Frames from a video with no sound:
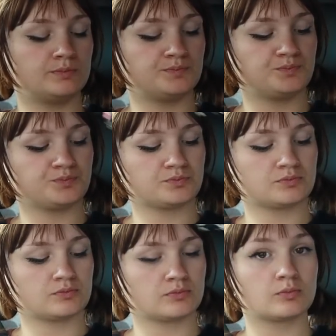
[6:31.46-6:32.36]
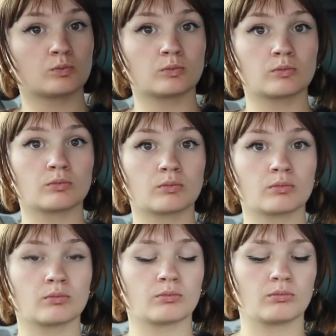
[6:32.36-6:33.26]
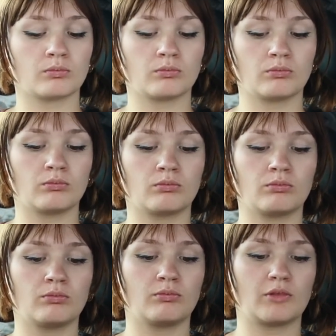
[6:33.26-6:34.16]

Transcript: (silent)